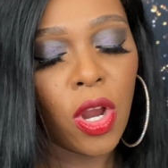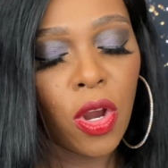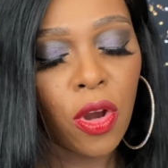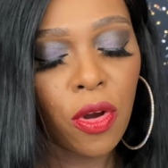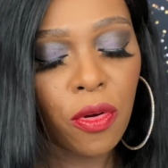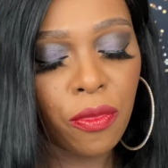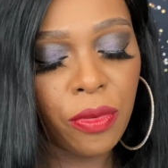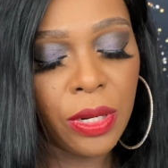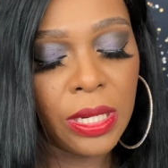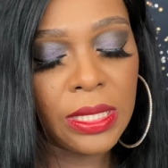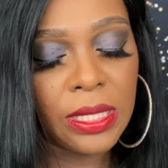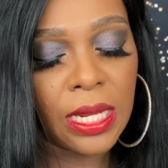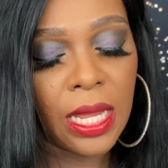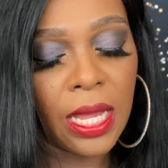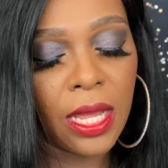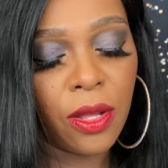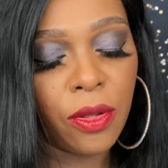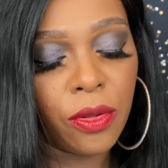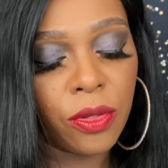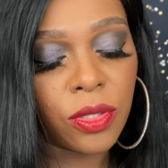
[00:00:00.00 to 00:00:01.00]

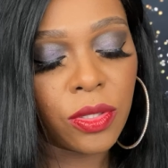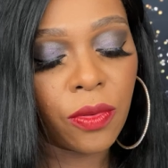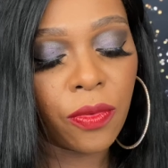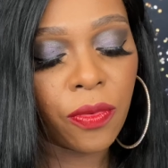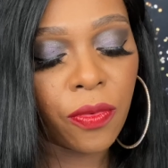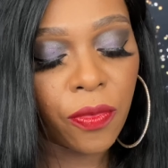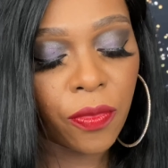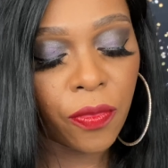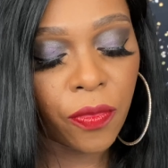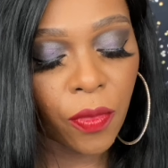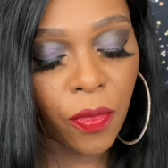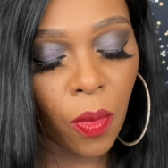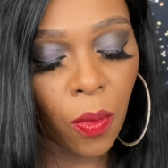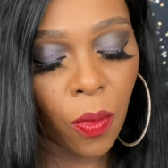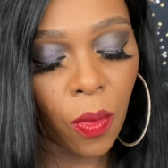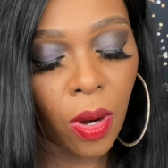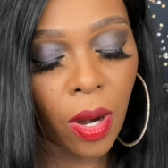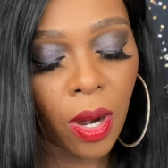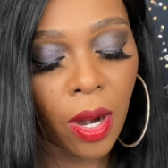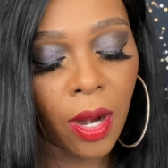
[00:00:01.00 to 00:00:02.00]
retails
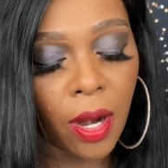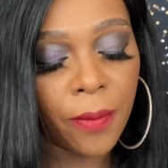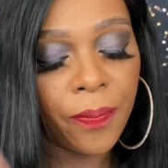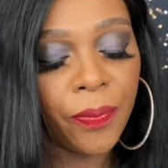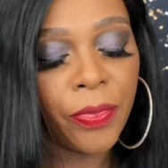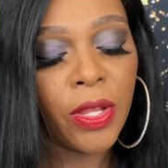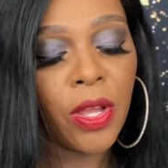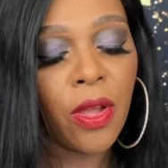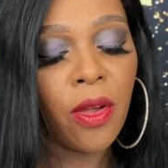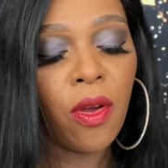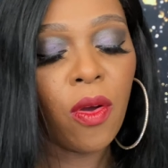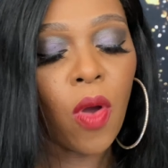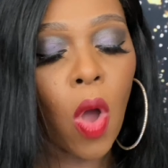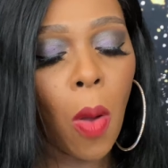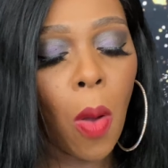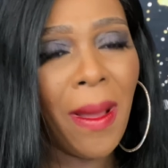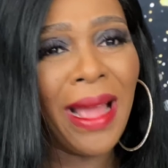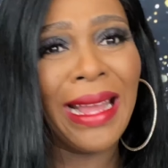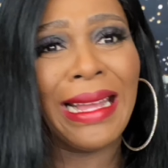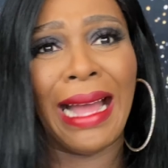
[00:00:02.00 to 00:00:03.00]
for,
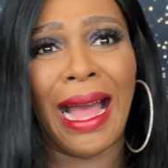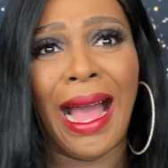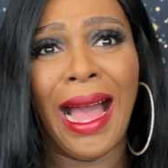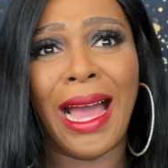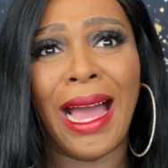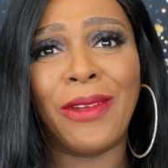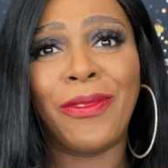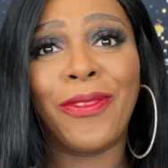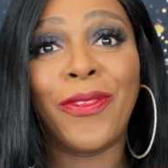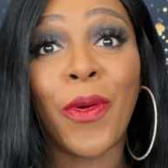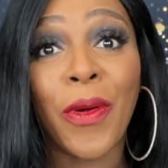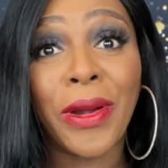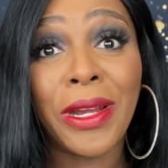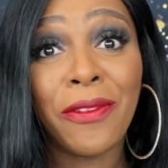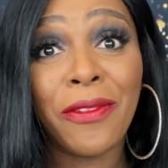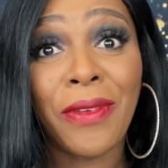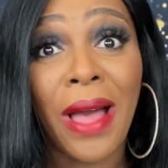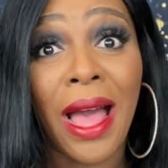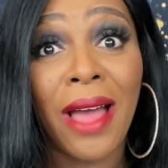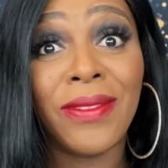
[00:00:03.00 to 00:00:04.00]
oh my God,
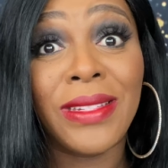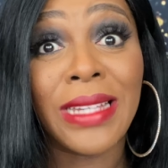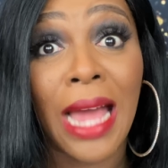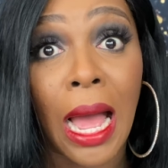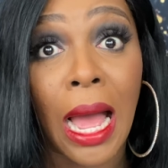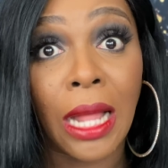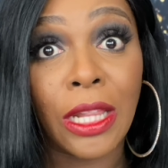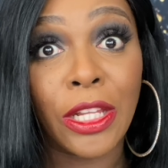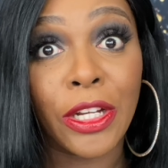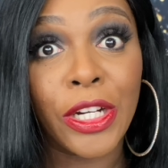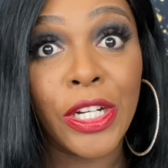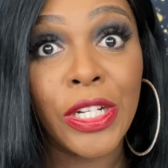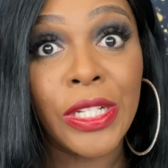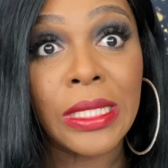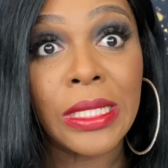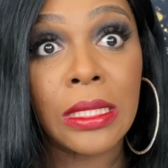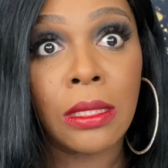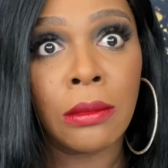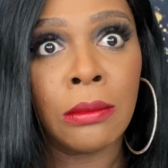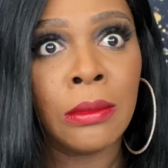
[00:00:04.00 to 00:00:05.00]

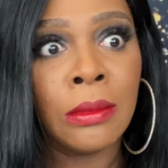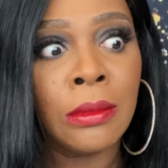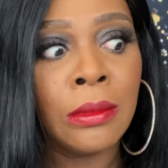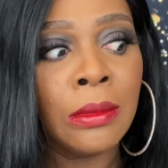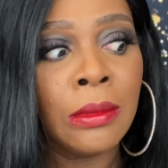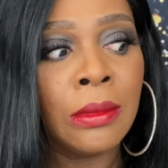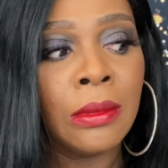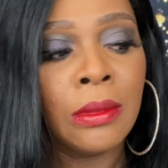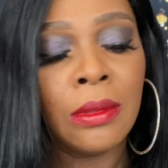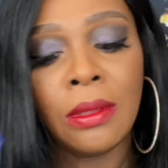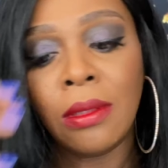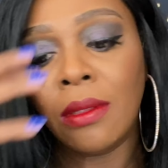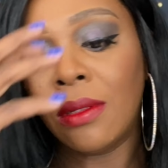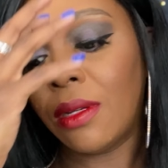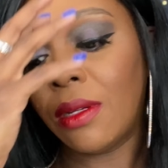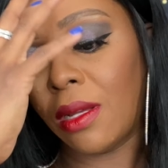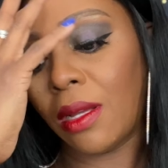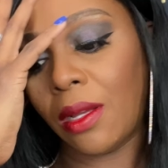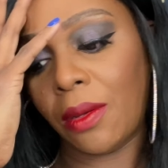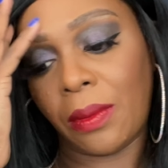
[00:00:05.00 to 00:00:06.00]
$45?
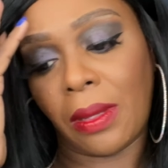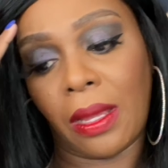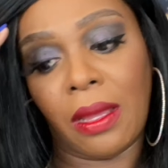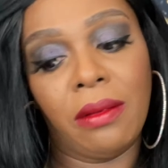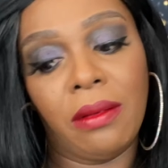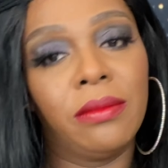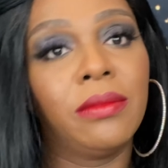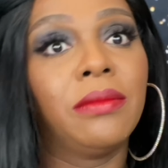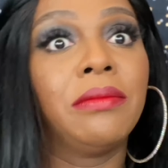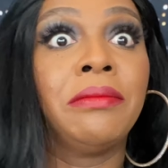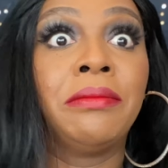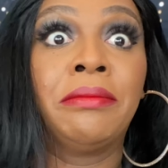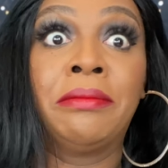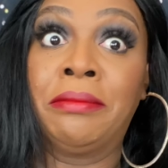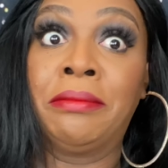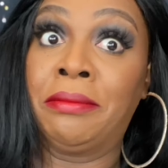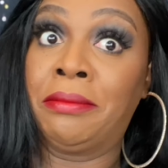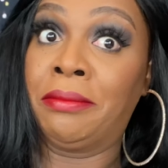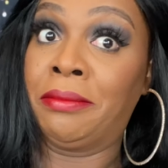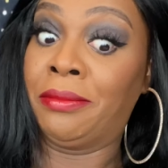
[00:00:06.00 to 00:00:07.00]
Okay.
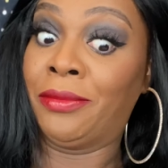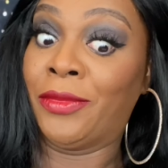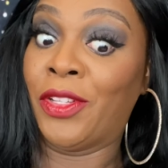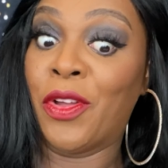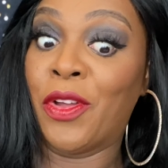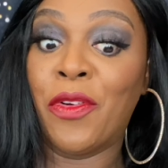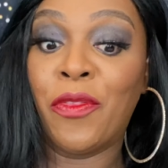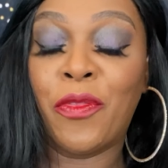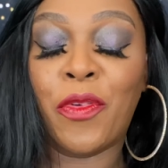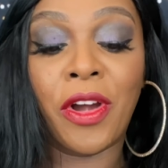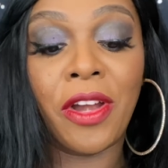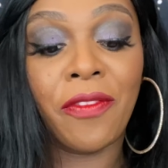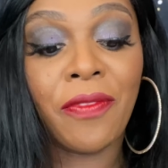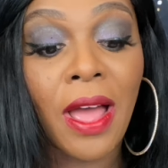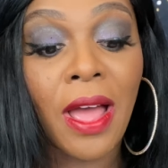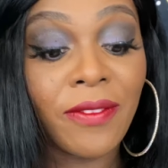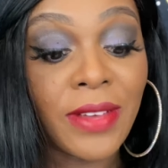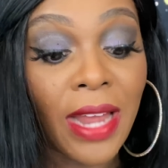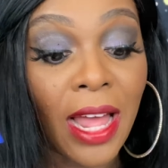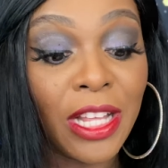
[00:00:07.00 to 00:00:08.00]

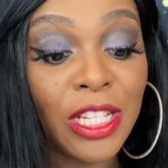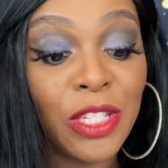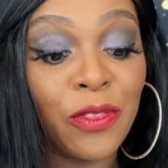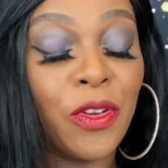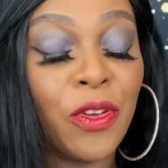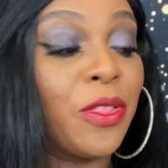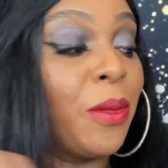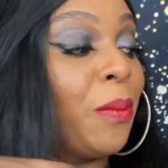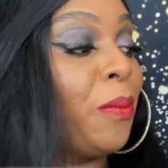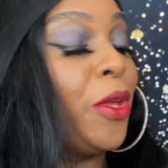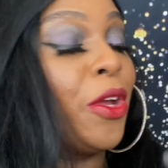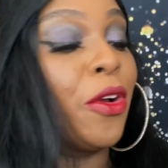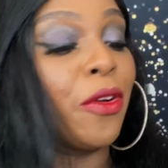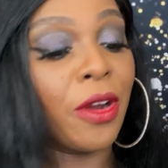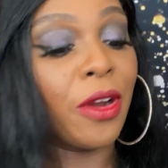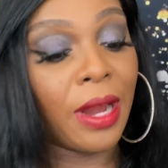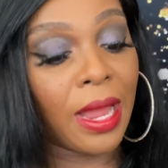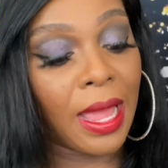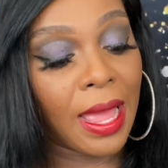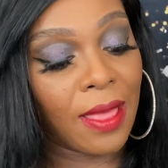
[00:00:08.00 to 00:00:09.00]
$45 for the
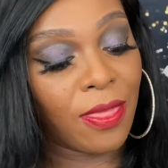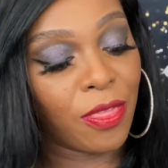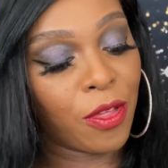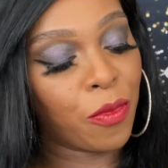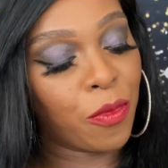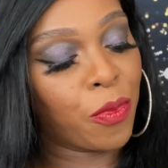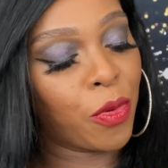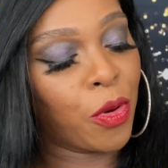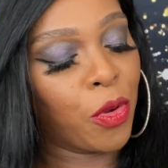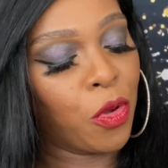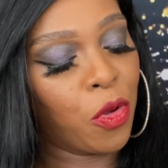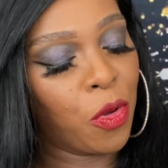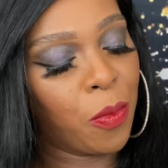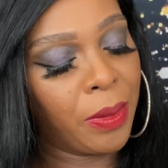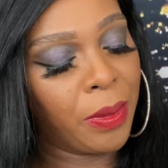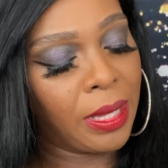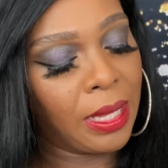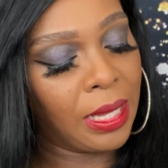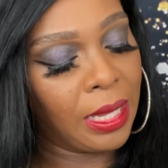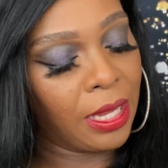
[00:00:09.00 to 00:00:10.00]
mirror and the
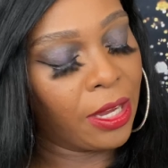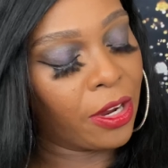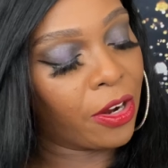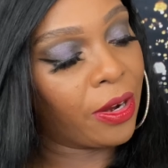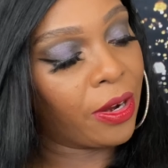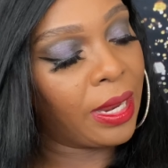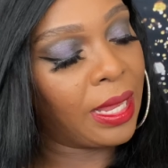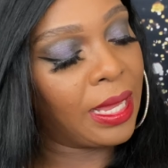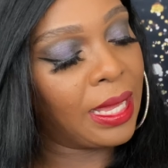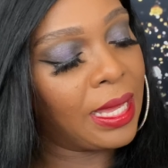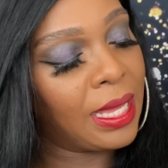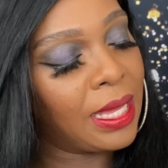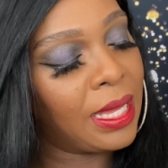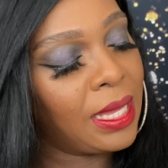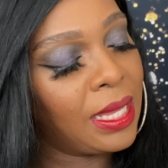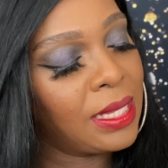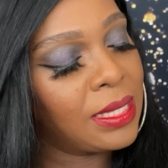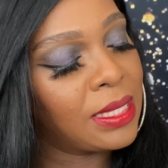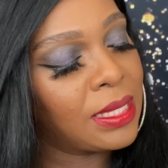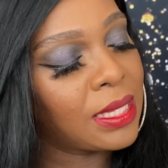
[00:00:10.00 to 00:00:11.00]
robe here
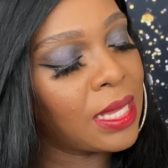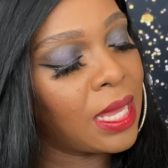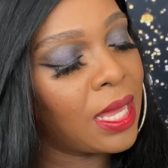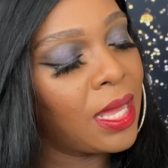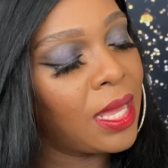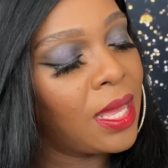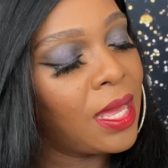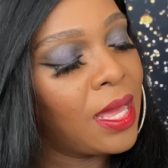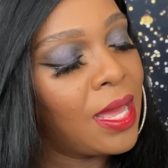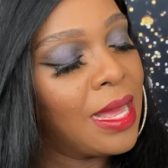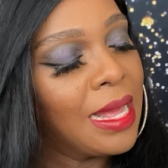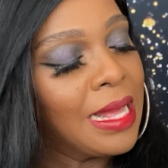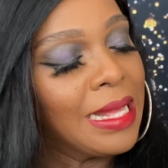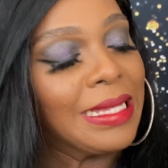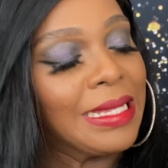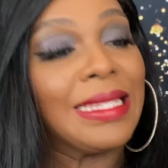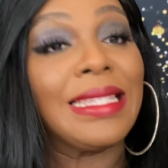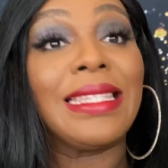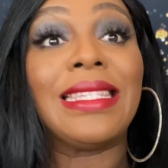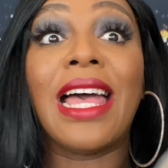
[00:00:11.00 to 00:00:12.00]
is
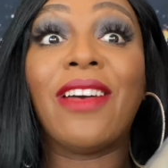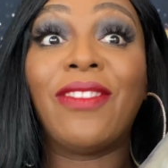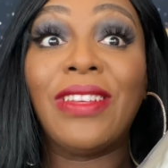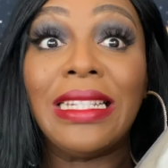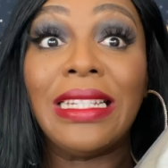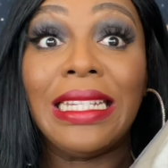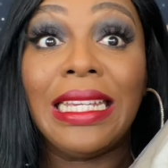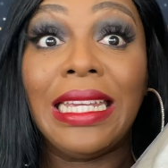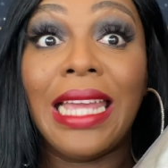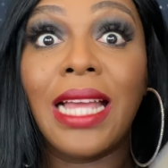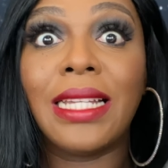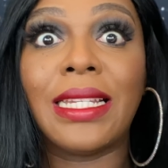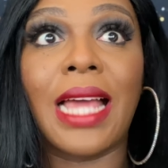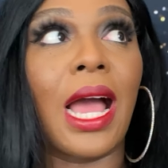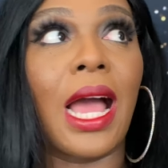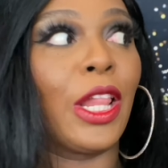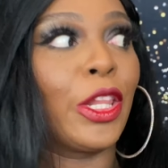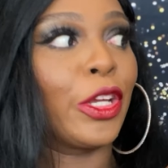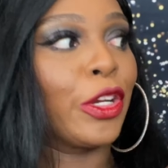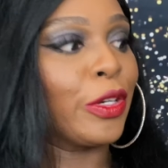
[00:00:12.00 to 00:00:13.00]

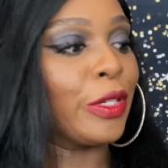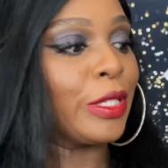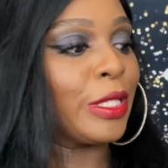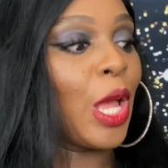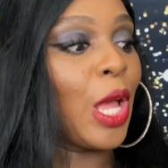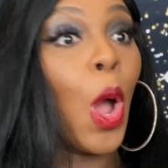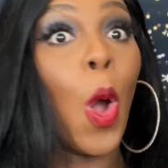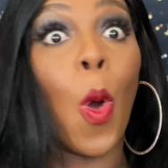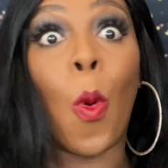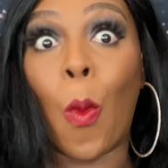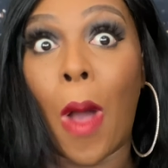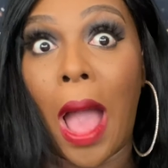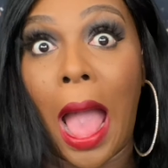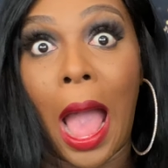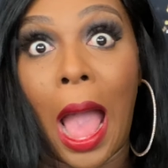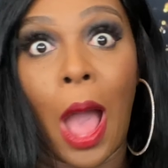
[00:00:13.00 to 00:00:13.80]
$70. Wow.